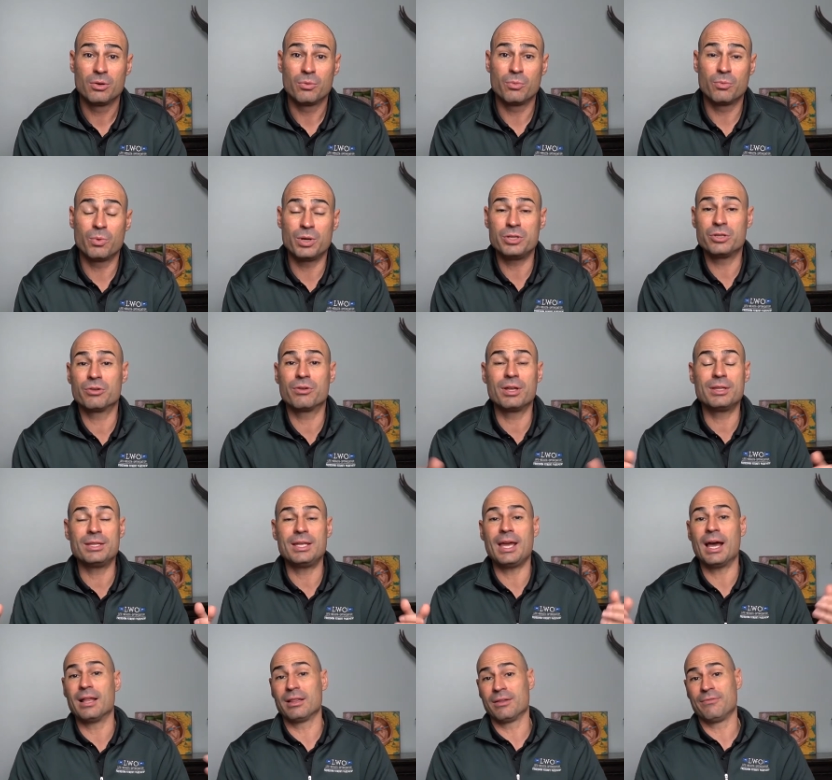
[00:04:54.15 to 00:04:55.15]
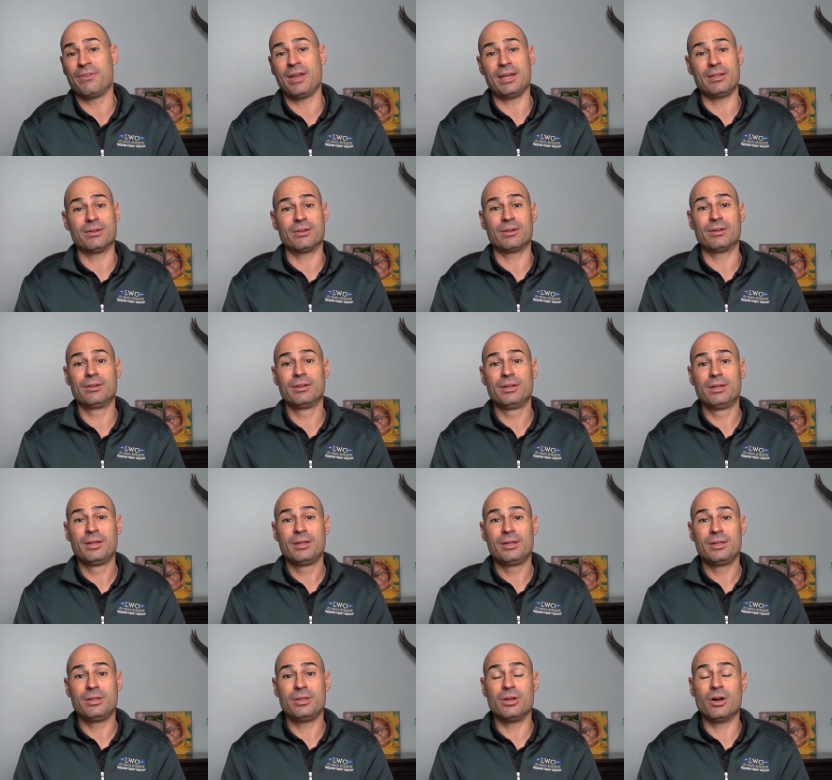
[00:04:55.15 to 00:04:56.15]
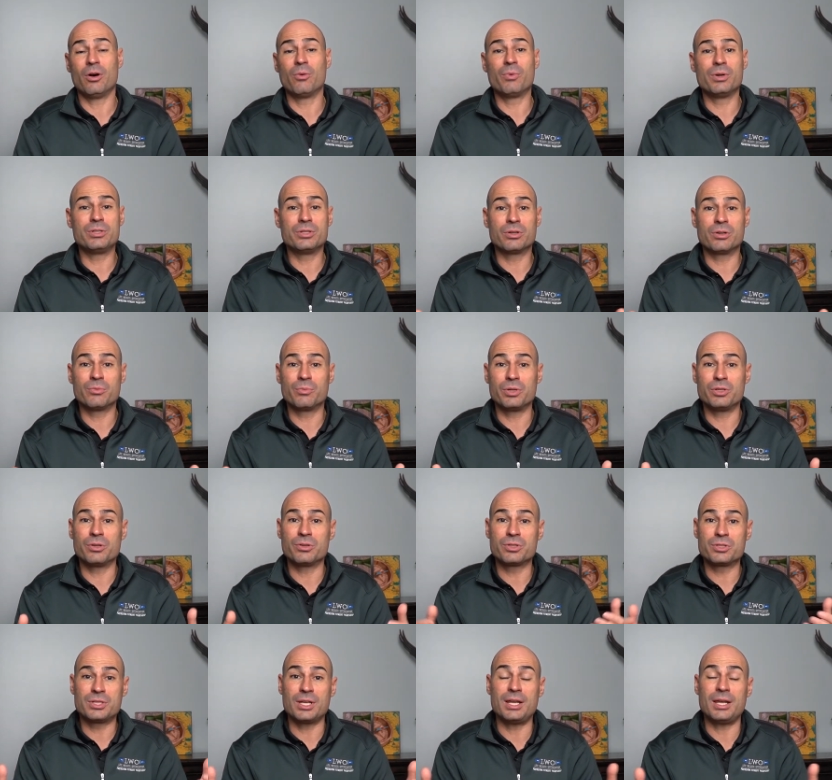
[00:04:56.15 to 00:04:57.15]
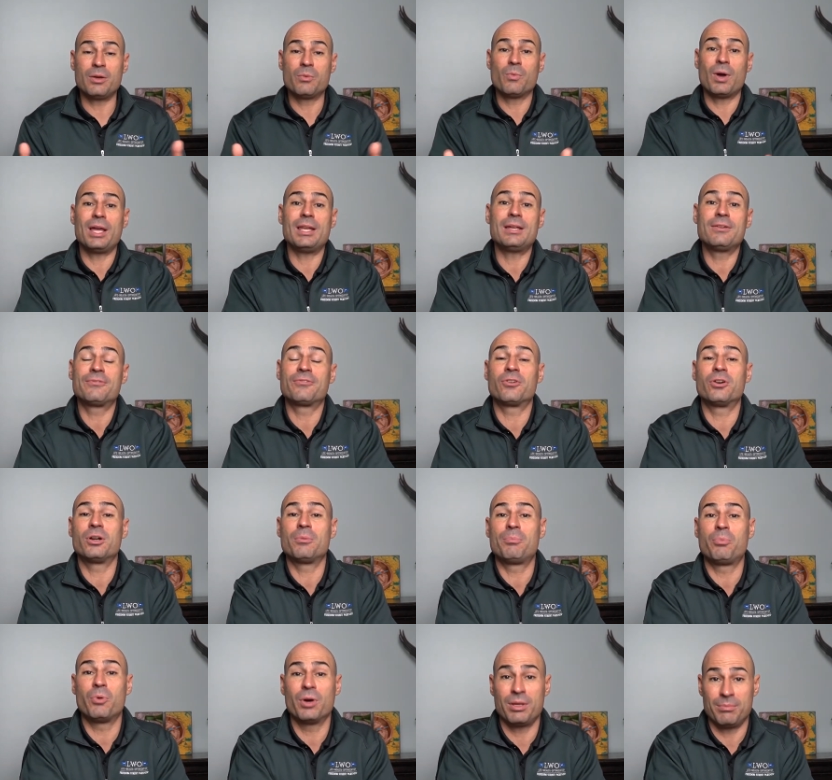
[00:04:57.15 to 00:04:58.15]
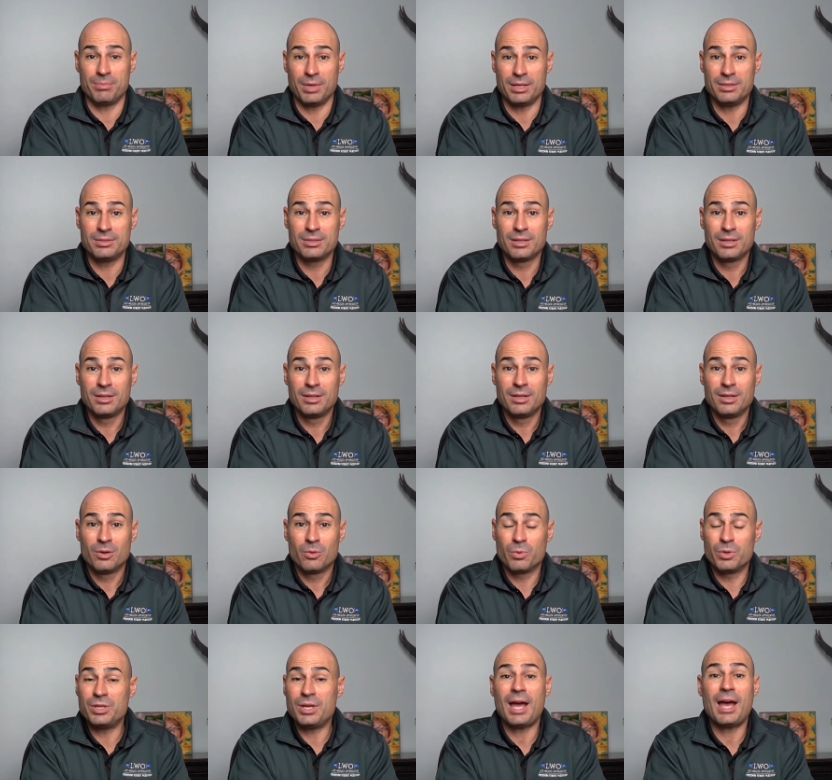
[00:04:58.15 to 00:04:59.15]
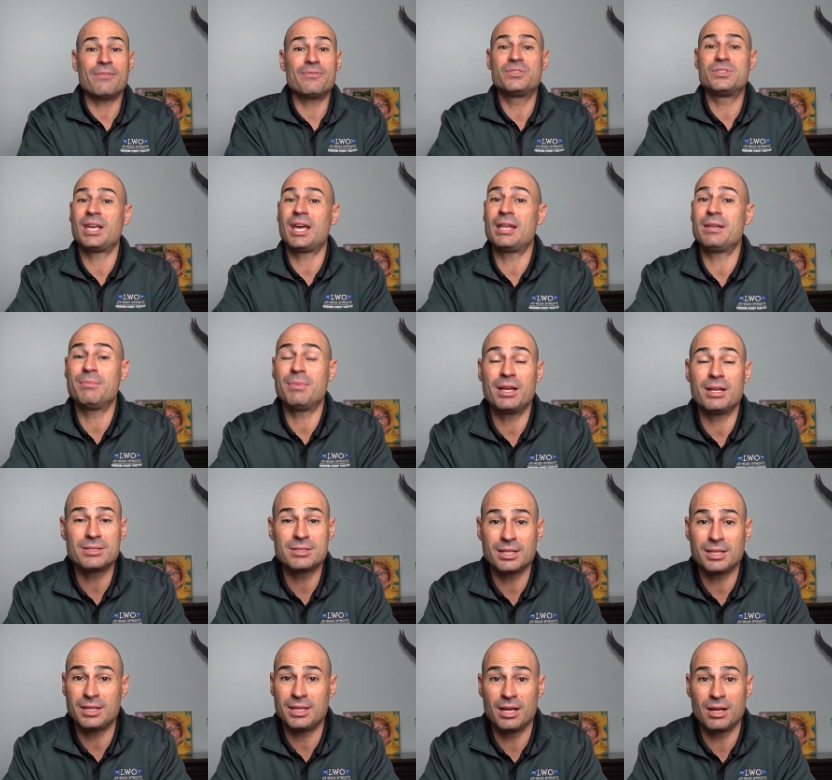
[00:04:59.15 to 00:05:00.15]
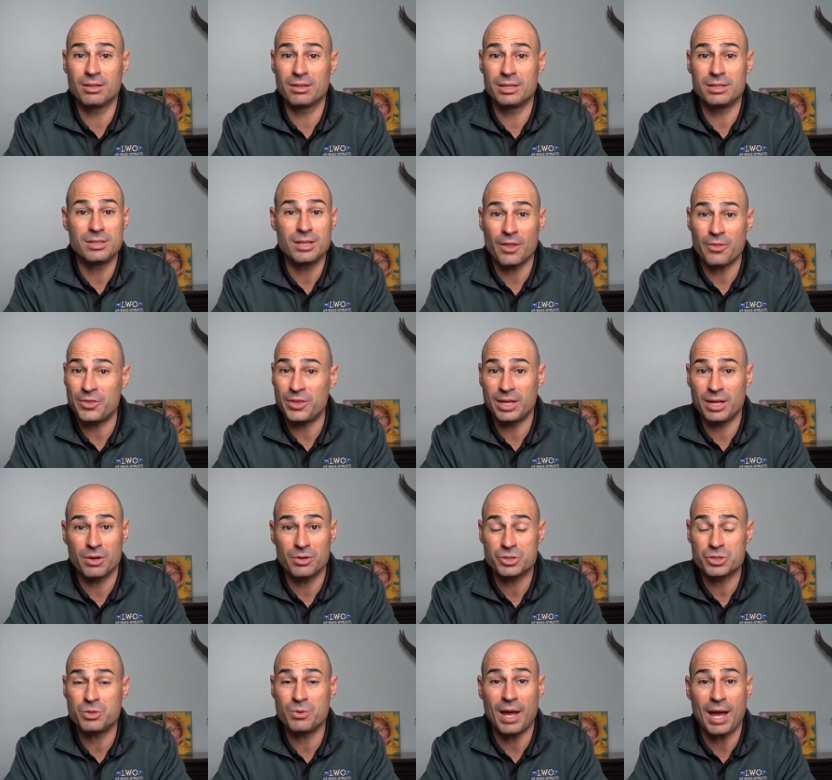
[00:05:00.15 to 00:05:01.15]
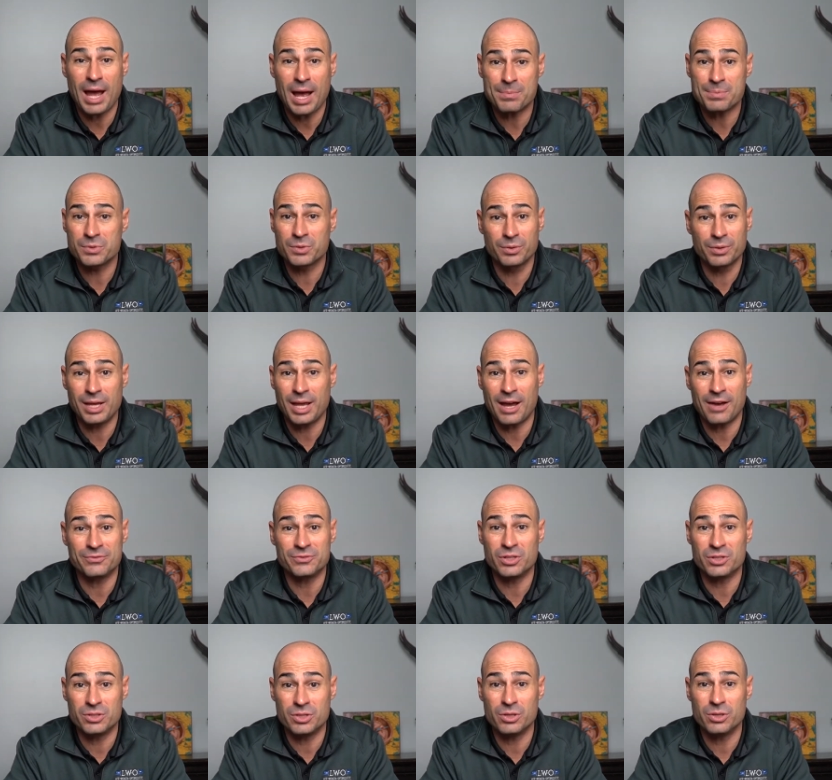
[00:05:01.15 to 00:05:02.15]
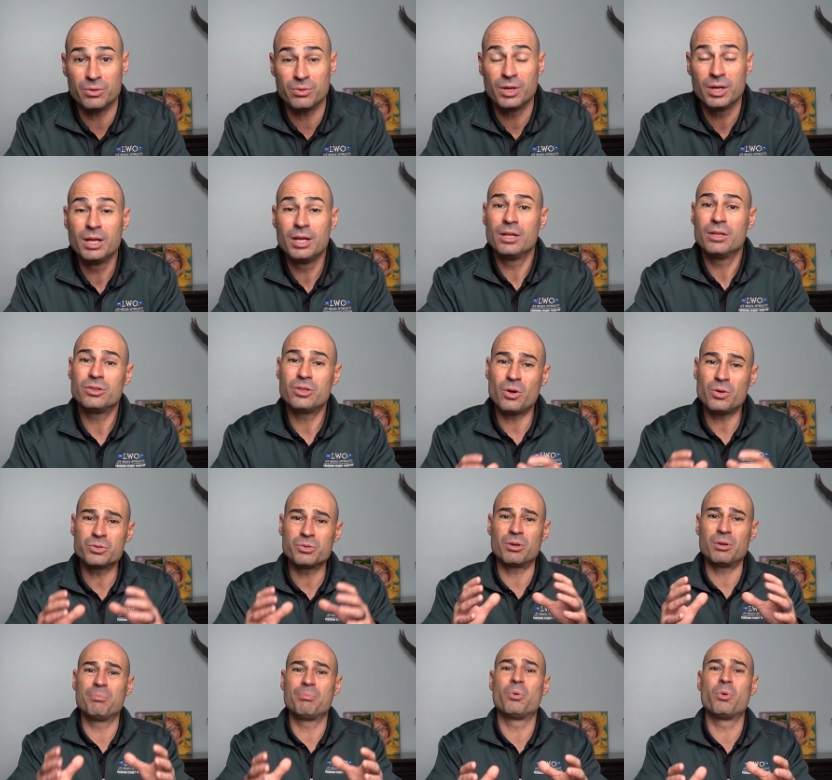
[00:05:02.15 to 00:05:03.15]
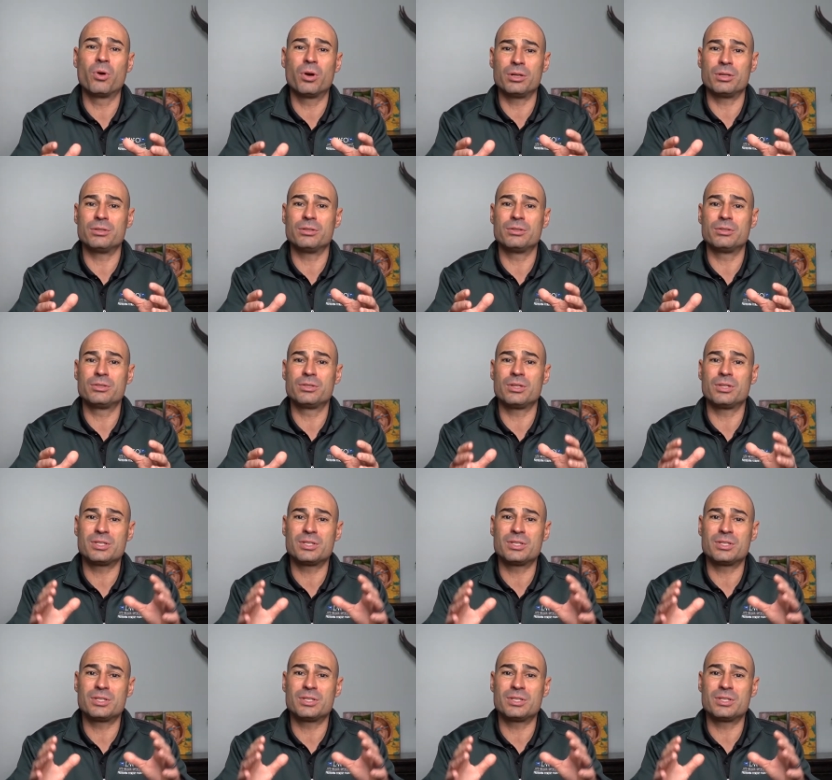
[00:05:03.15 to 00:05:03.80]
when you're in the elevator you know when you're when you're sitting waiting for an appointment when you have 10 minutes to kill and nothing else you absolutely have to do those are important to